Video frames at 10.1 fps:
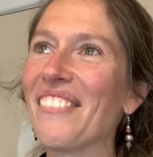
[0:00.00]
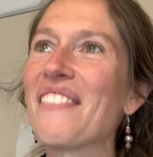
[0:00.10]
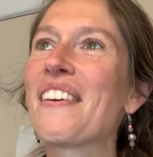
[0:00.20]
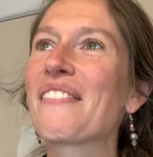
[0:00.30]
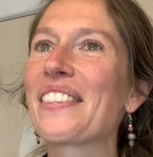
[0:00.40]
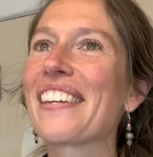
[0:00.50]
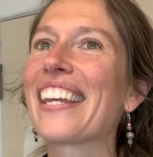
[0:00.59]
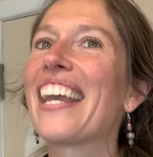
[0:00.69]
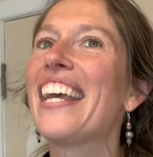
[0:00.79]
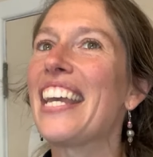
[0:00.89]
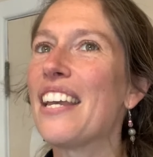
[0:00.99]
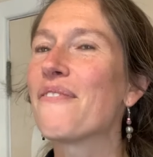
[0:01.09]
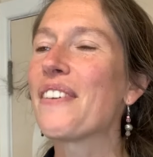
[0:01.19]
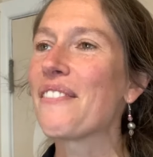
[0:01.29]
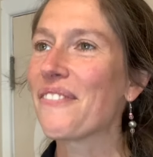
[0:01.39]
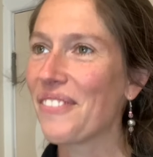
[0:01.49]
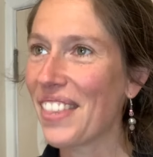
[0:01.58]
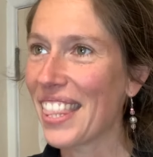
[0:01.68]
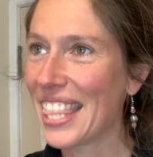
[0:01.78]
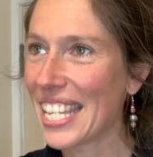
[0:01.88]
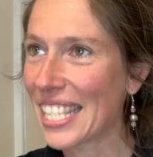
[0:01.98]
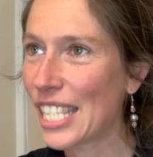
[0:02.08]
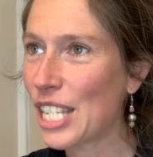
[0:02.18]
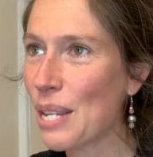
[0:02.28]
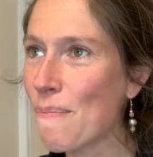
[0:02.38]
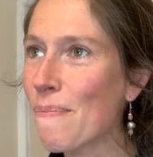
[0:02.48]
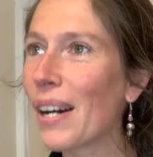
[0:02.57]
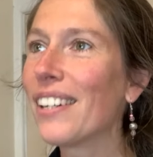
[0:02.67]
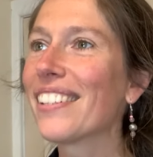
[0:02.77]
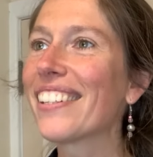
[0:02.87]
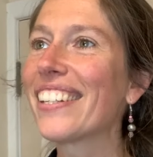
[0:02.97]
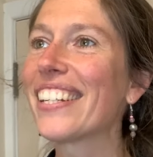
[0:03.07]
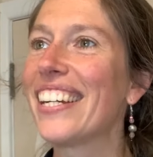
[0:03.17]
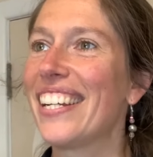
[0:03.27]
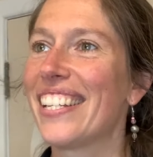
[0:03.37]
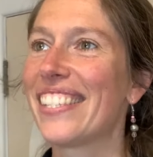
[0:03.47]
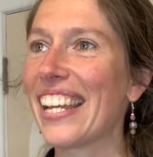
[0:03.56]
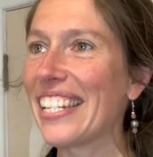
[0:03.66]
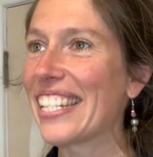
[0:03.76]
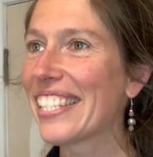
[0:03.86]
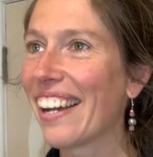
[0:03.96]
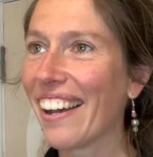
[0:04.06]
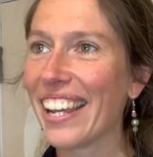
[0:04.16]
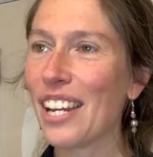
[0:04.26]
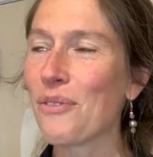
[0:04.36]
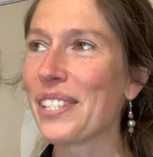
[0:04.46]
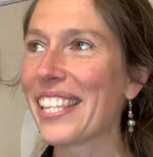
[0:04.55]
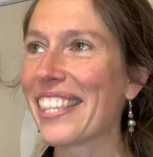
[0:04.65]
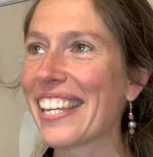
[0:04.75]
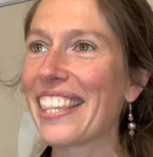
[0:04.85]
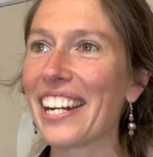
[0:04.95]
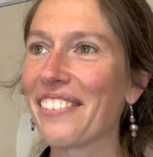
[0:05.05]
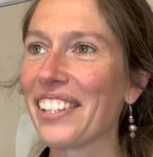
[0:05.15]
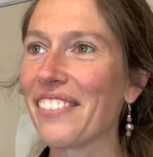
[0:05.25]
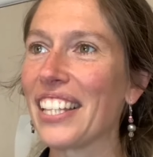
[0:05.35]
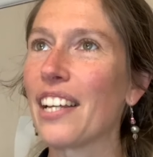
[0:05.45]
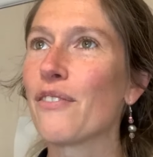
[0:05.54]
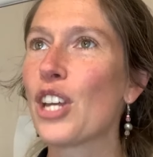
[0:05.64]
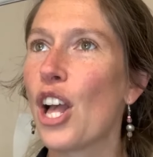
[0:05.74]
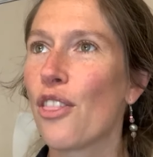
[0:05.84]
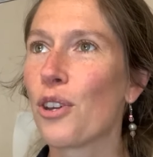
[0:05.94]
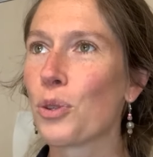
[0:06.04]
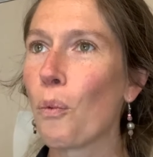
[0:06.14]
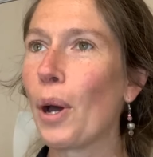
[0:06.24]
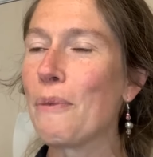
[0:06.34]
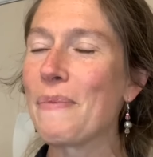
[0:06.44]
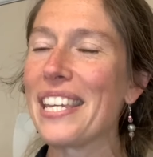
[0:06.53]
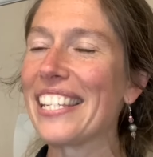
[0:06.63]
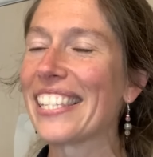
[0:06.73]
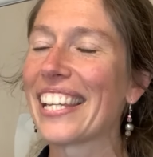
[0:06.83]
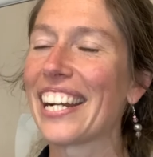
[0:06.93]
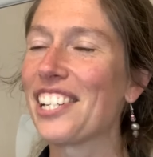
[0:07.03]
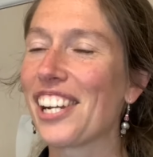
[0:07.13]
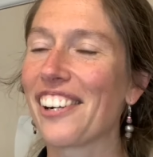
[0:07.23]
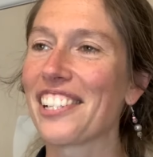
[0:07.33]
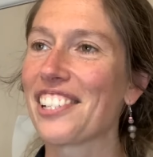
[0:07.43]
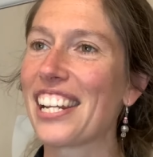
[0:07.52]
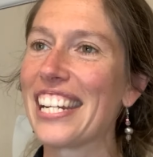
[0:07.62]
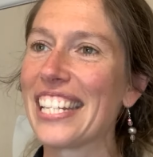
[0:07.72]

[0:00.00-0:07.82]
my favorite thing if if this steampunk set design was the thing that I really, really loved. There's one piece that I cherish and